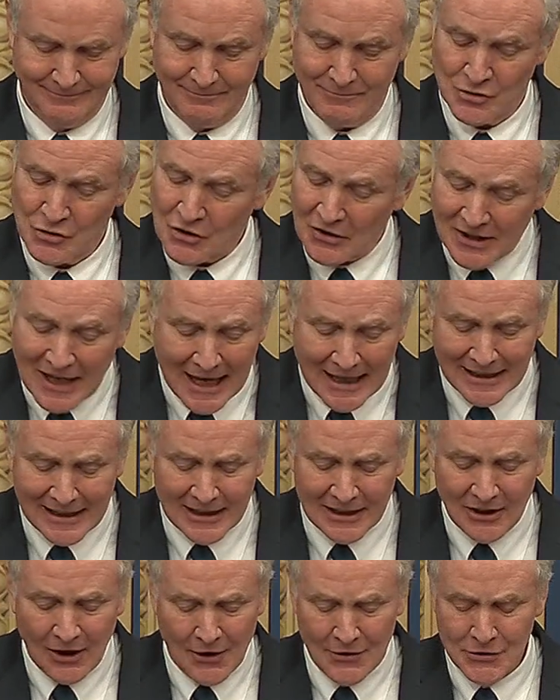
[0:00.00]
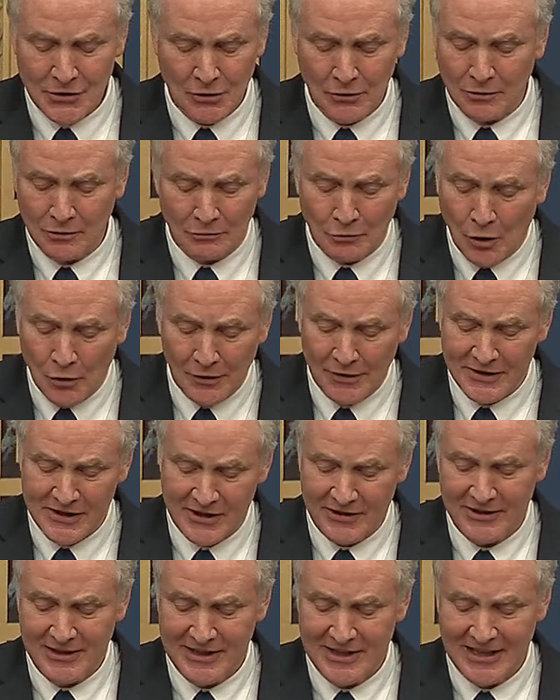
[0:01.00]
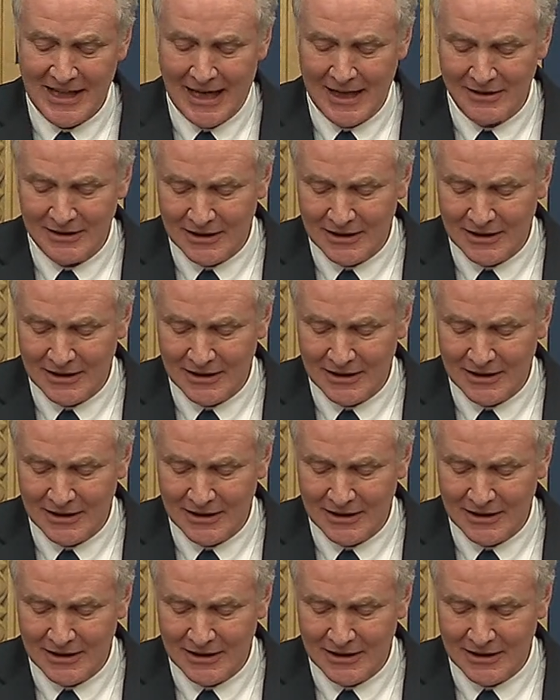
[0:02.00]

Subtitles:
Mr. Kennedy also erroneously said